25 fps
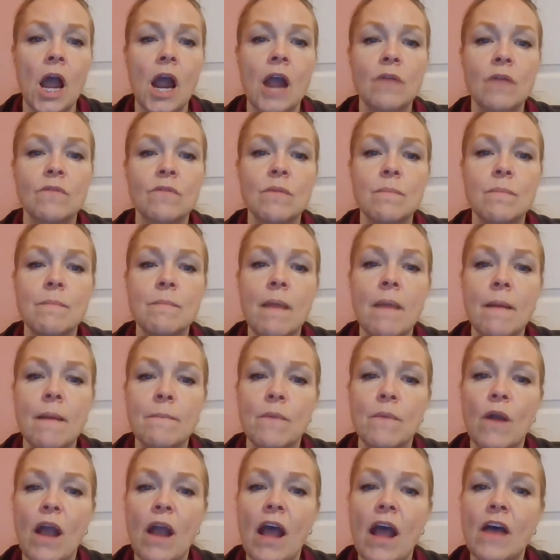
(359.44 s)
All right,
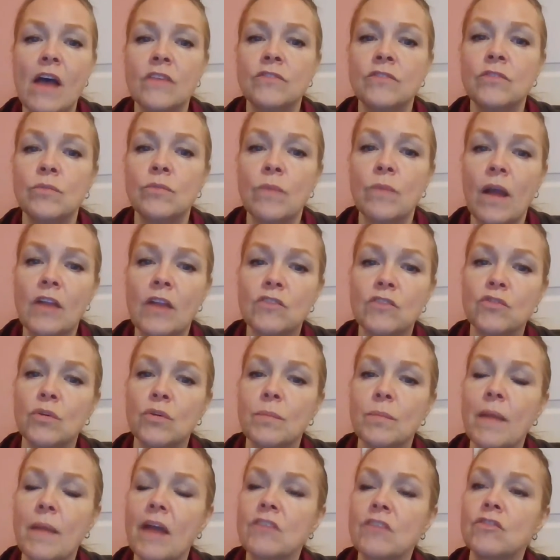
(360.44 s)
remember, as you write, to
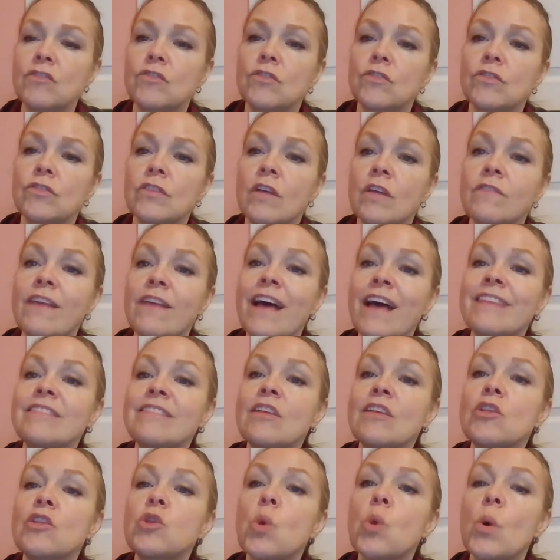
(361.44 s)
imagine yourself as
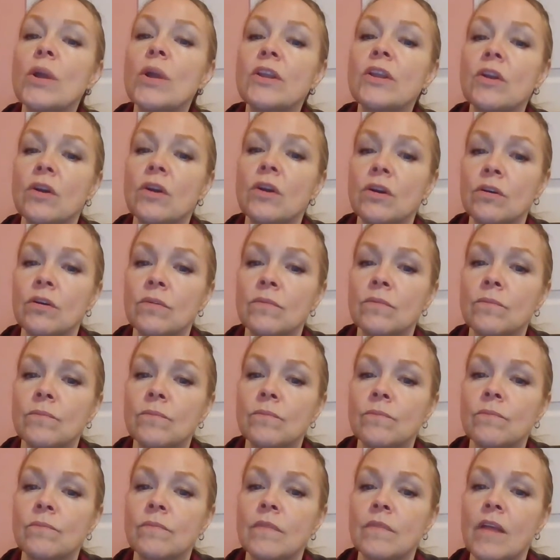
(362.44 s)
a lawyer
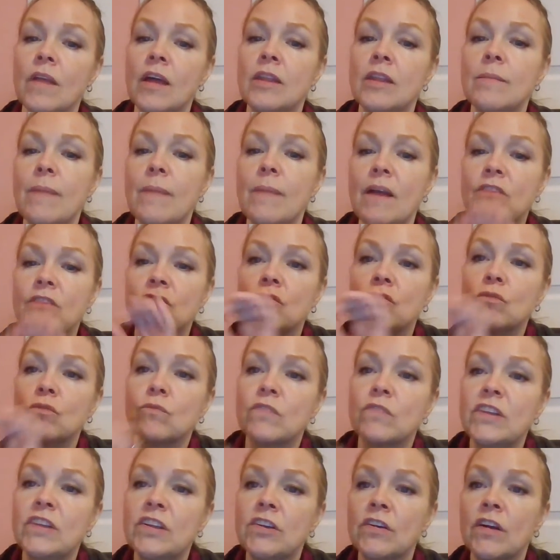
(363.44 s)
and imagine the
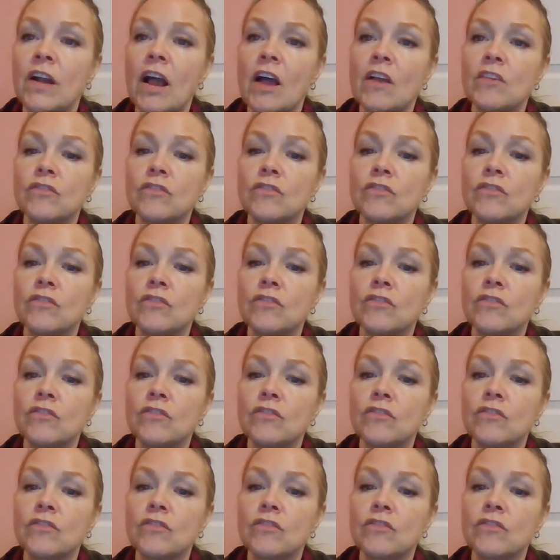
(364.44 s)
reader